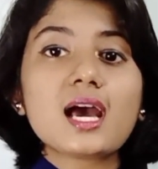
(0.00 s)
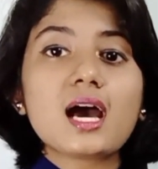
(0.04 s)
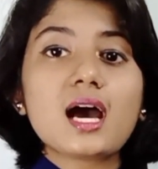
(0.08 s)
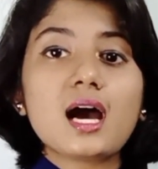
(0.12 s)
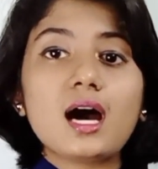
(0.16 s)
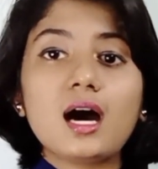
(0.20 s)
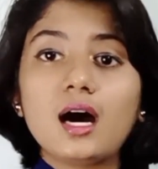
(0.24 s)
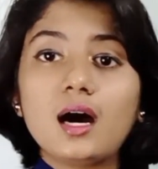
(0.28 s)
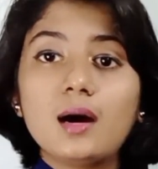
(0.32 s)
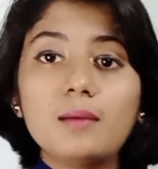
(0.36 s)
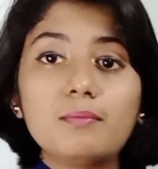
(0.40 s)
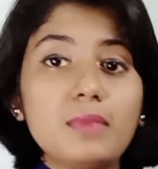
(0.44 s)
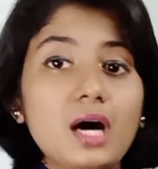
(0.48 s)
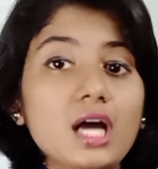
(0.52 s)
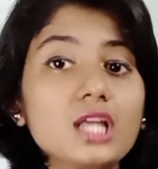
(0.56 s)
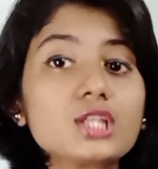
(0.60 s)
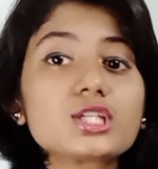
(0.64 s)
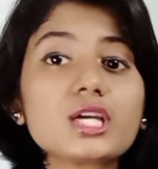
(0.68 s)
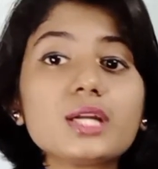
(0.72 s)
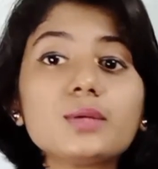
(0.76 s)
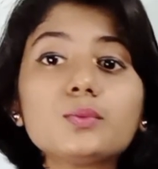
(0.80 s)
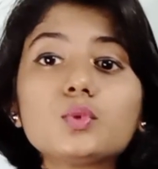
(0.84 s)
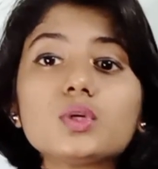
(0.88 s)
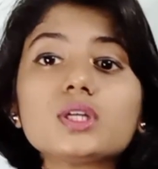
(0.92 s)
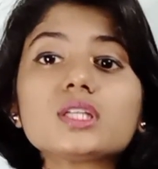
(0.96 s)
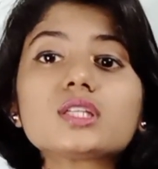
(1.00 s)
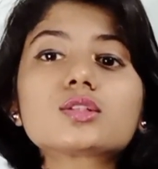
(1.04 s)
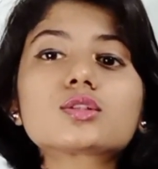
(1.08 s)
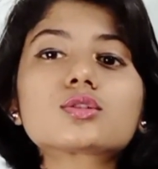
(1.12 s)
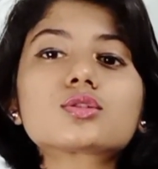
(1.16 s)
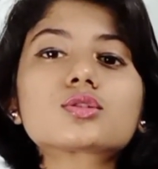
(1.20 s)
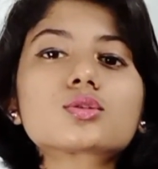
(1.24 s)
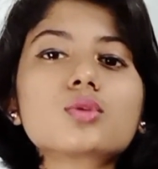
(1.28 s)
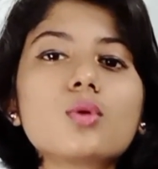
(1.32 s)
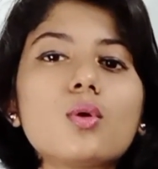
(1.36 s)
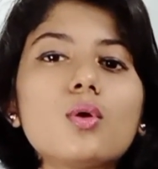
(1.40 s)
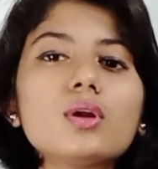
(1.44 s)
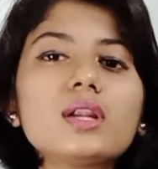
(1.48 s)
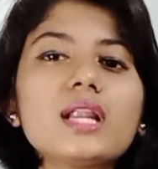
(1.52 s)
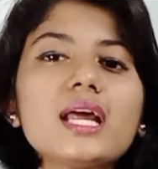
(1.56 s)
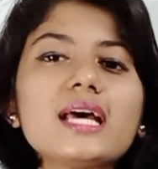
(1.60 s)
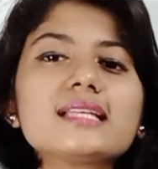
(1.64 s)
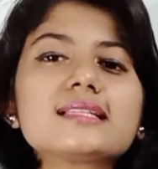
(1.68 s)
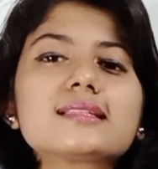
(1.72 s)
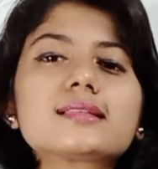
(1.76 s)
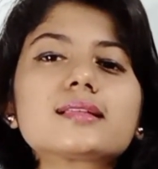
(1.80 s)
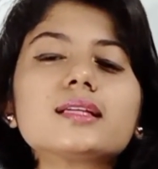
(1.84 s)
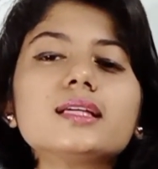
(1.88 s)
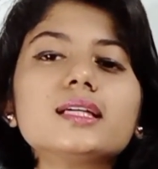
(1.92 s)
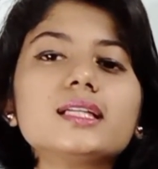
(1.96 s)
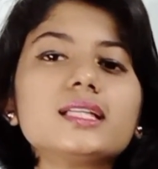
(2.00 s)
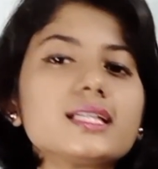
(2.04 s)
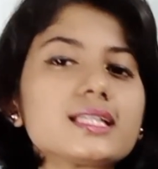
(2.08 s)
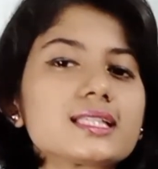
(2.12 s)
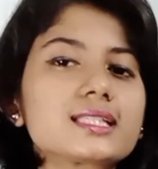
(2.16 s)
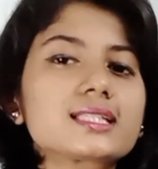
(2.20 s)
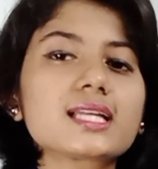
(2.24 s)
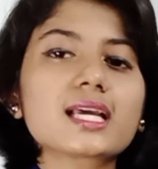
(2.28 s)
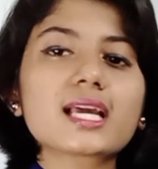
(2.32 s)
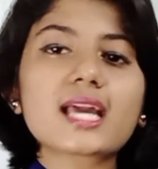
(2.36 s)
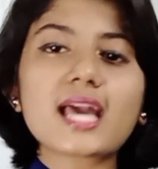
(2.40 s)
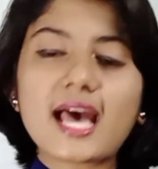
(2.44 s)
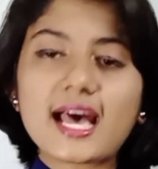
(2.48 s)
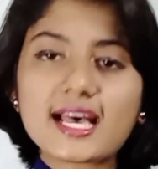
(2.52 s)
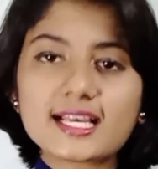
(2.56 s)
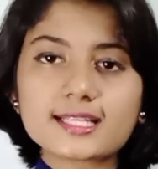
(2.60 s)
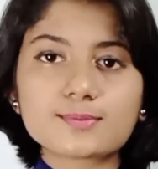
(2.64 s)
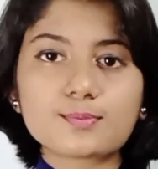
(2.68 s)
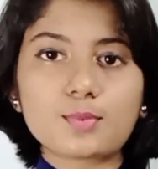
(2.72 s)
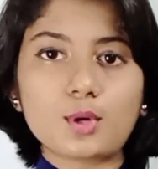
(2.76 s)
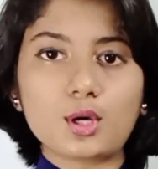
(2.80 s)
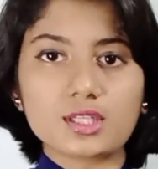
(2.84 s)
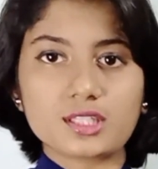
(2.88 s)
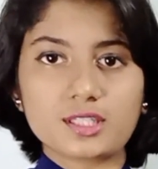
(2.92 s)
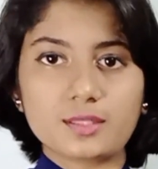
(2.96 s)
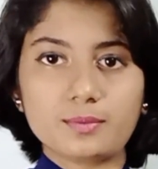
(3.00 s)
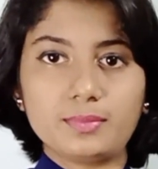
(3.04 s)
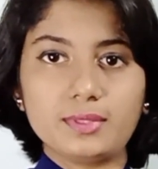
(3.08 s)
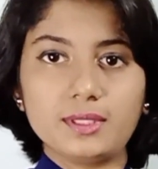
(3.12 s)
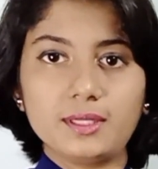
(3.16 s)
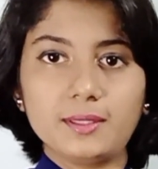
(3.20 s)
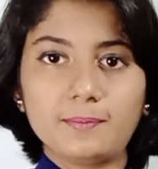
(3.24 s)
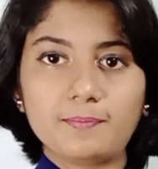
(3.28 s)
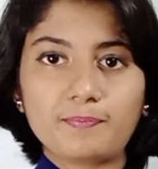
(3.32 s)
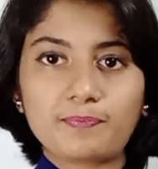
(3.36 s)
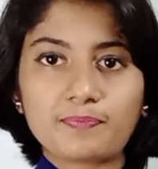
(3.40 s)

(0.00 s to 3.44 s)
much and was shown as realistic as possible.